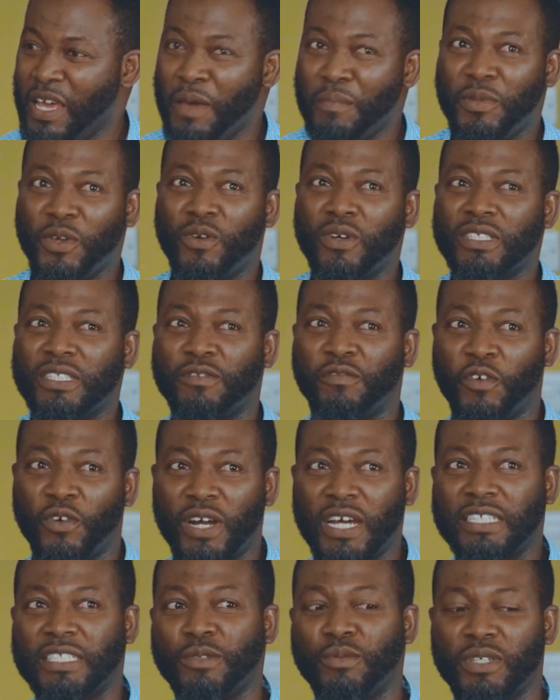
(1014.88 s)
Because for
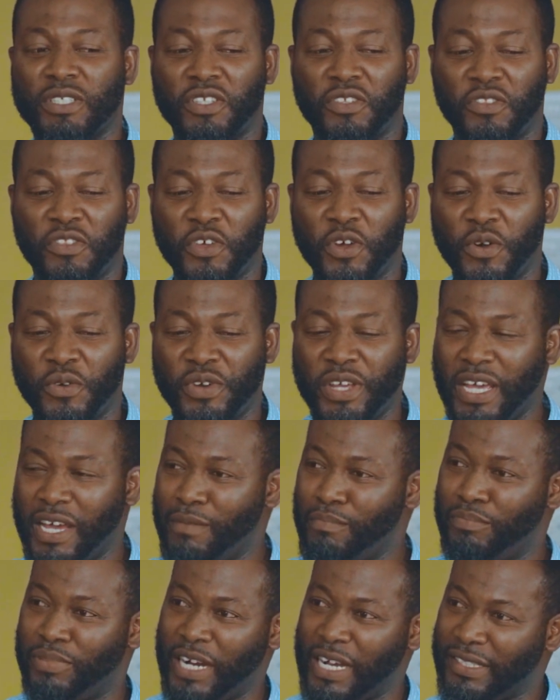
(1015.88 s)
us, it was theory
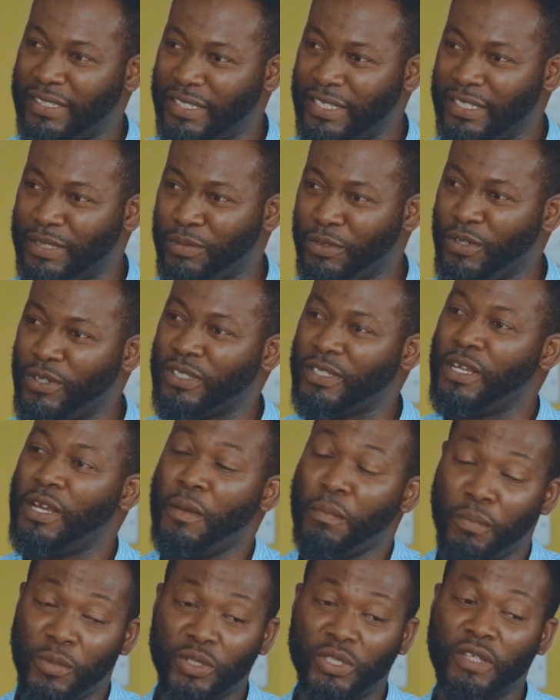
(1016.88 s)
and practice, because
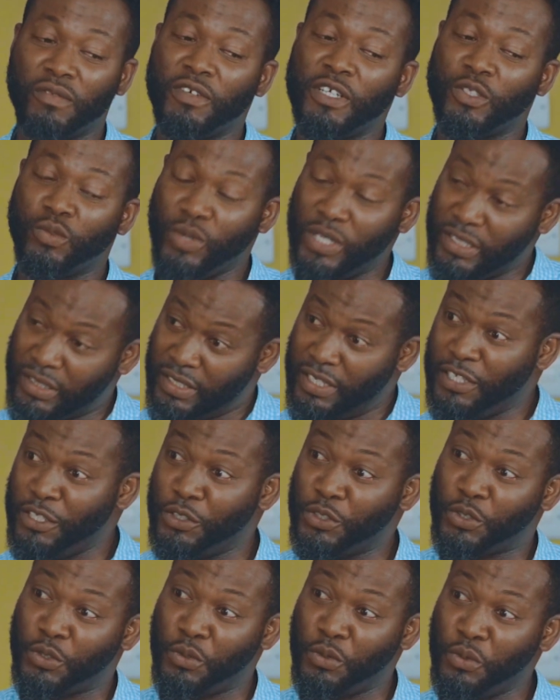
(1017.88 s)
most of us were still in
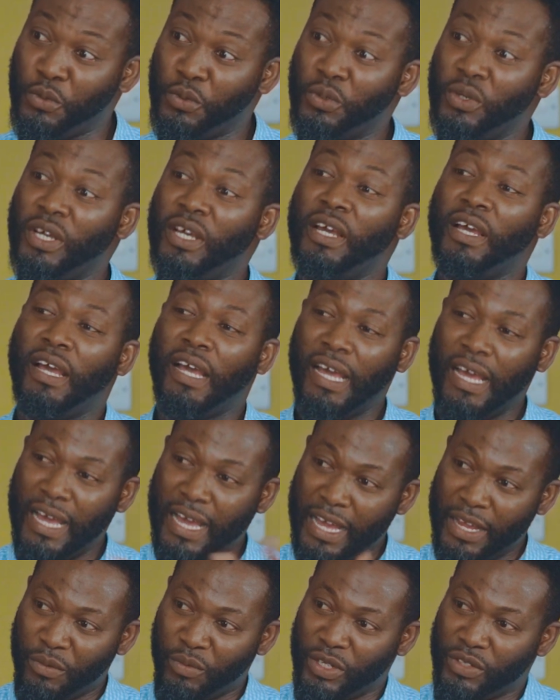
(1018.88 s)
school,
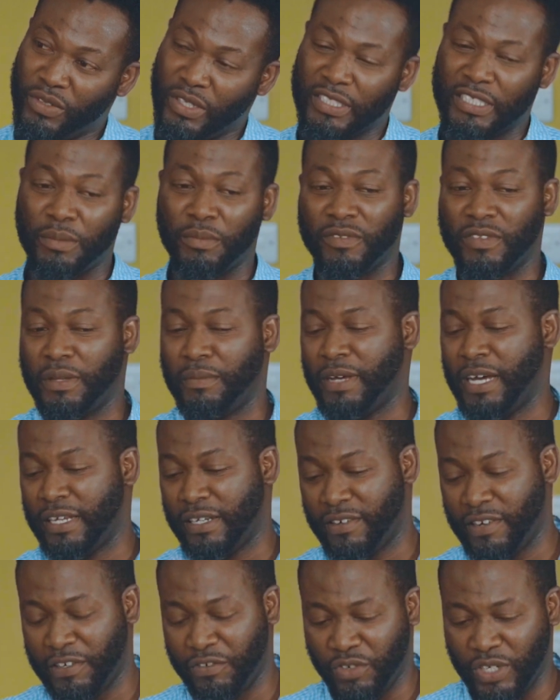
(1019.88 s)
and some of them had
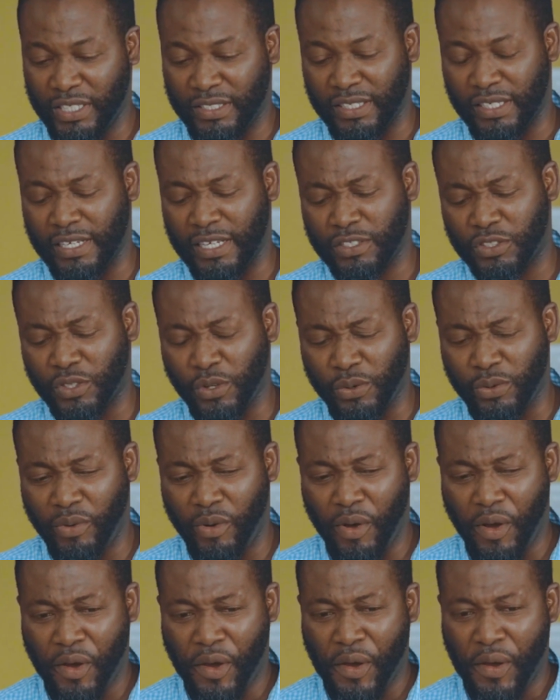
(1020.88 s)
graduated. And so
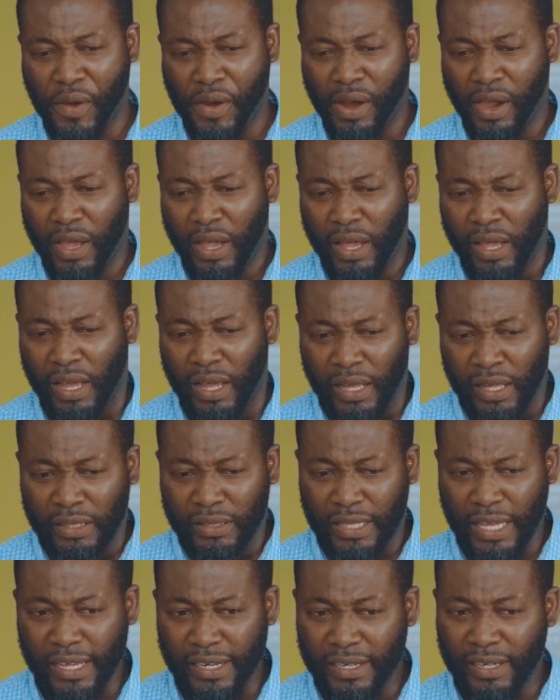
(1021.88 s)

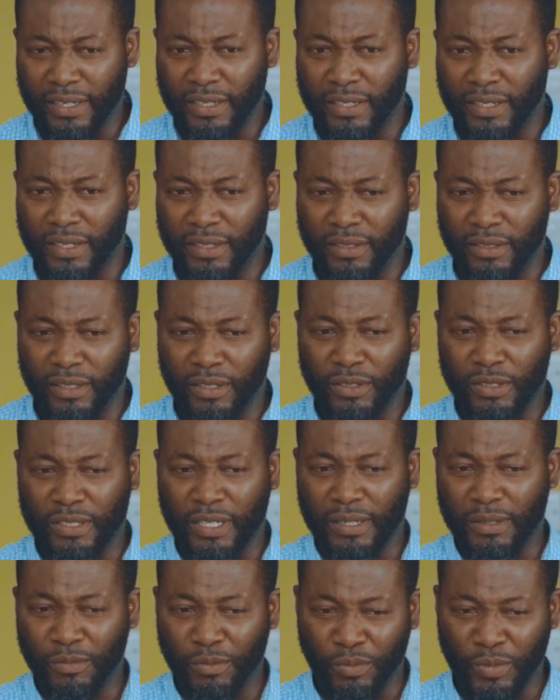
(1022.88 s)
then
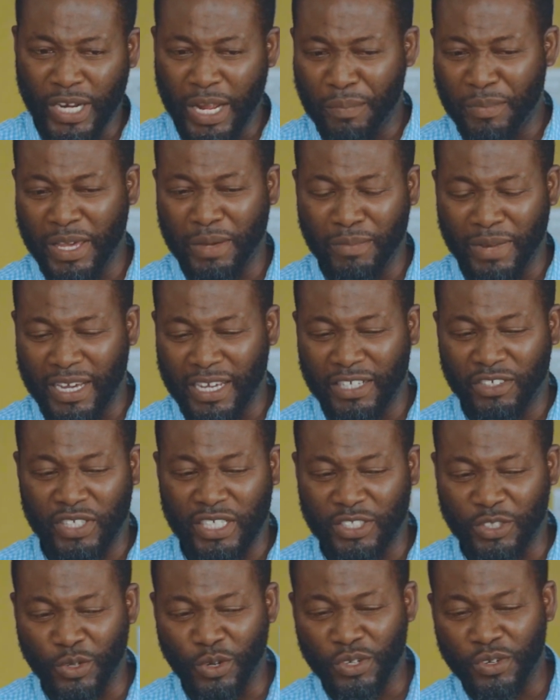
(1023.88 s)
when I make my
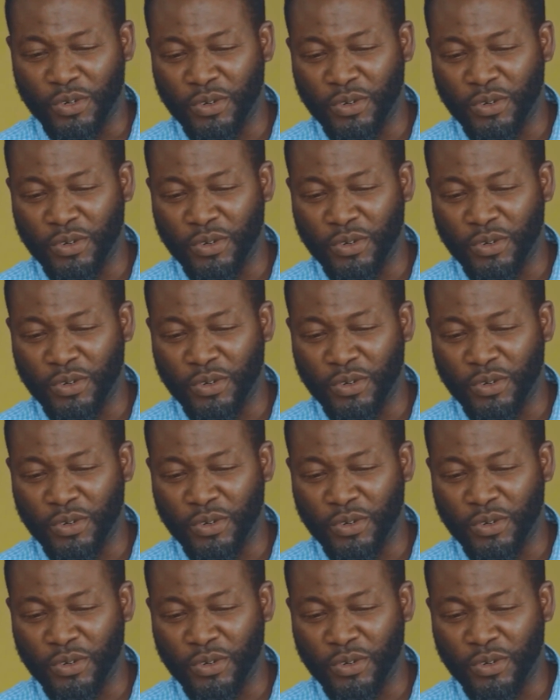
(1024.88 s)
entrance, Gordon